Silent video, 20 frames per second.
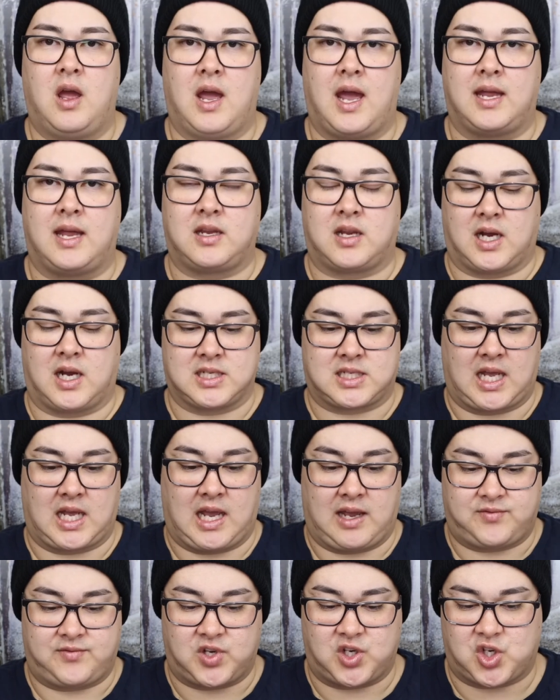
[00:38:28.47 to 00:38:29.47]
And guys, I
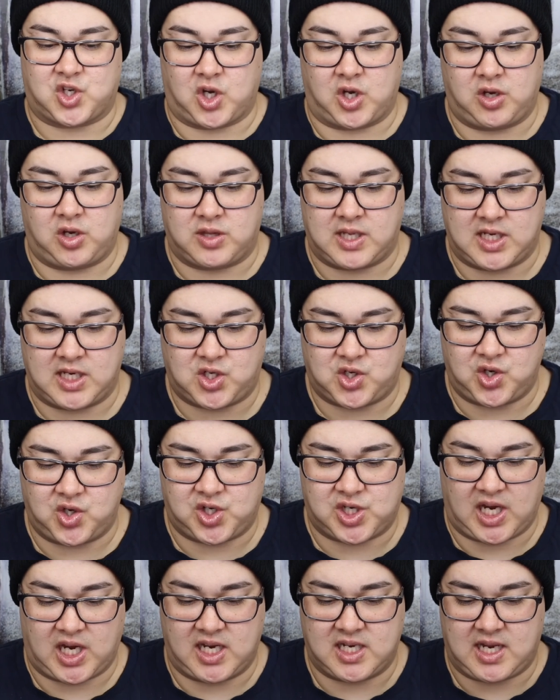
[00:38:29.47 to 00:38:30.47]
have to show you these two
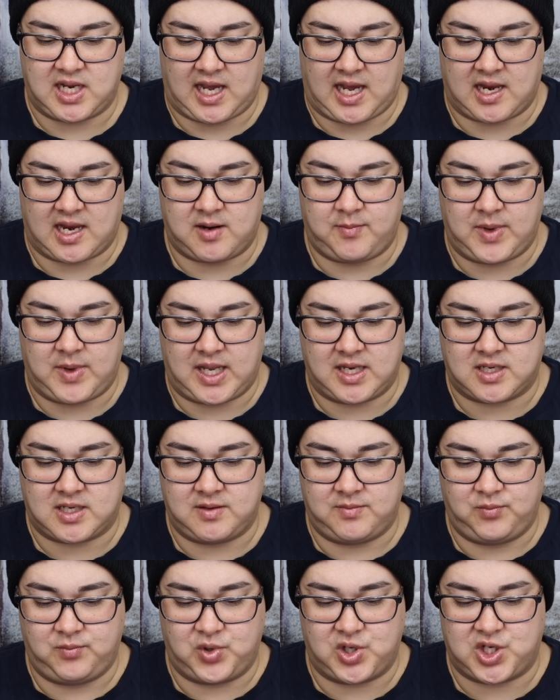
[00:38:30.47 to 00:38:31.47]
shades.
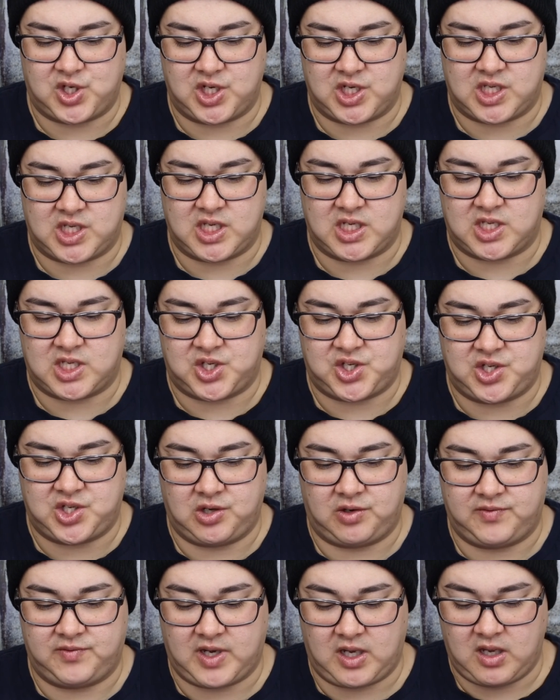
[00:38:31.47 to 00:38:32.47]
Adamantum, which is this
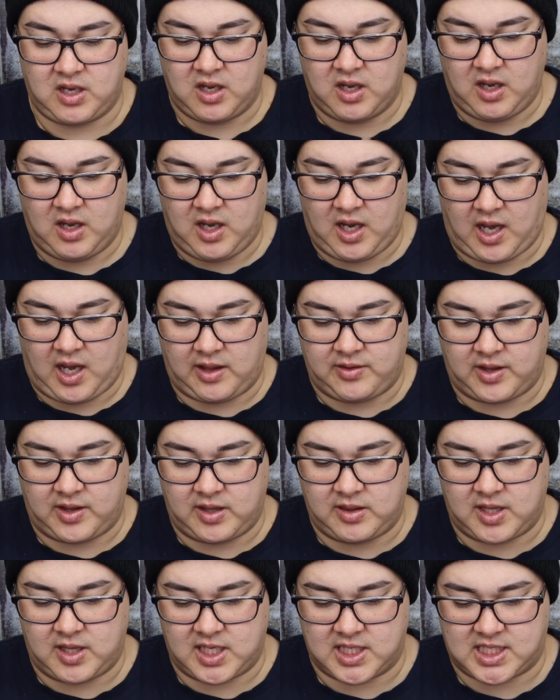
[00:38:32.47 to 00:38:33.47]
silver, and then
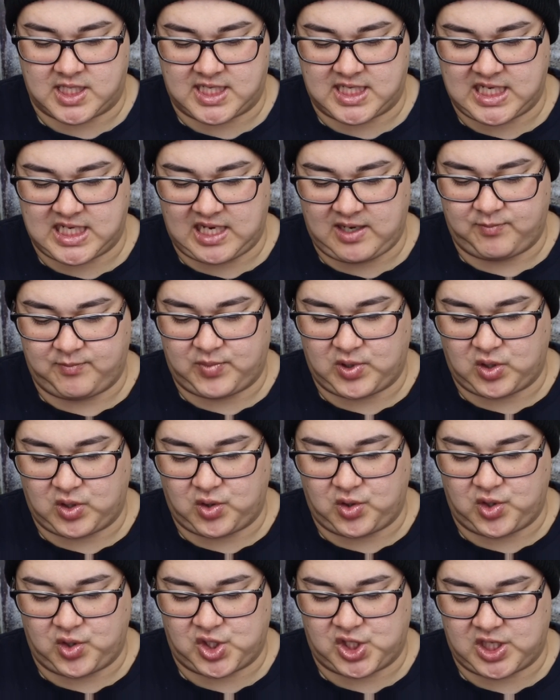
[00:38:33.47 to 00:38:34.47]
this deep
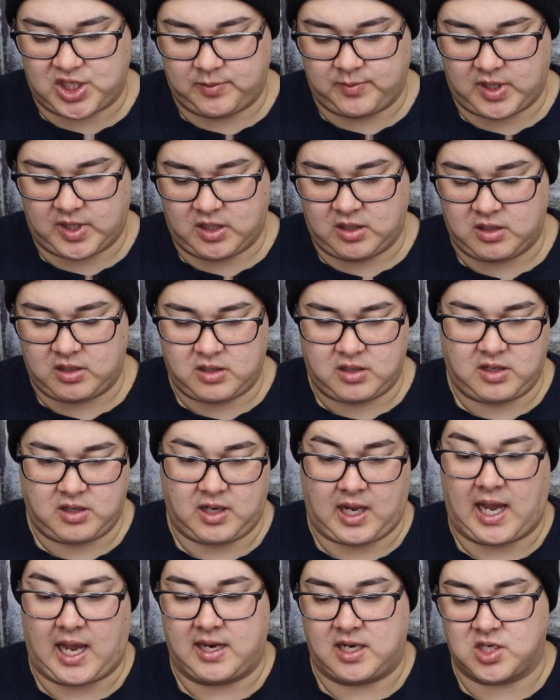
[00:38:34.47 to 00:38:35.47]
blue shimmer
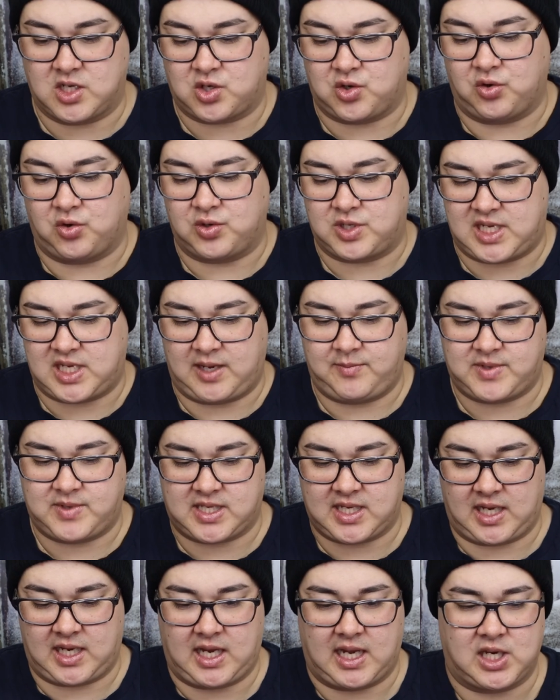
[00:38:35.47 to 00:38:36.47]
and it's called deep
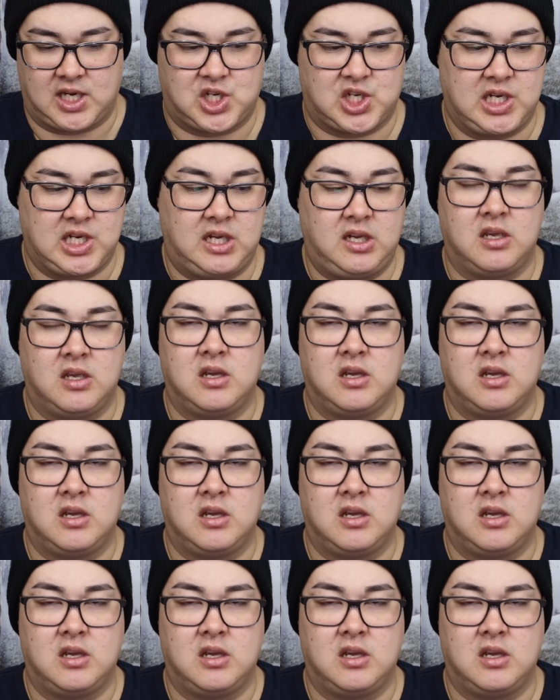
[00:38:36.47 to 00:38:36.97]
sea actually